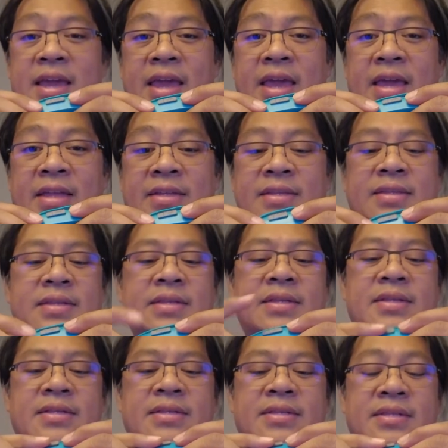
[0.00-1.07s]
and
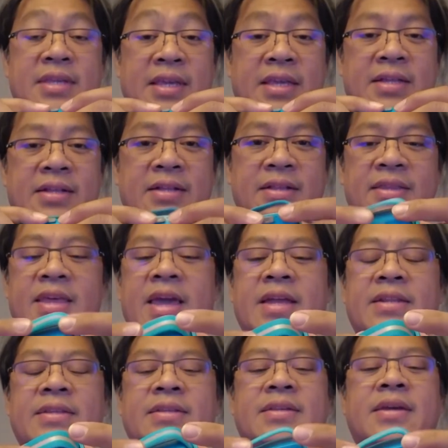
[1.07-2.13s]
seal
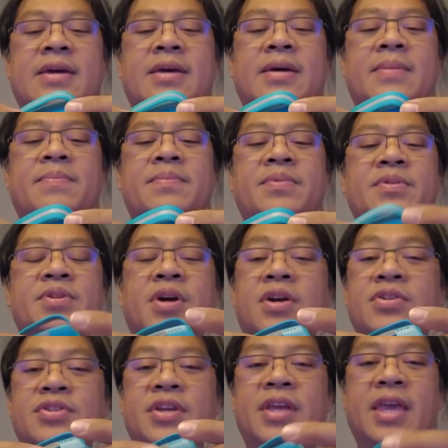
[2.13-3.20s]
that
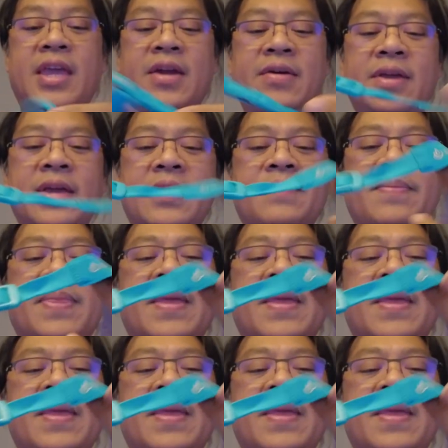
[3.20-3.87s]
charging area.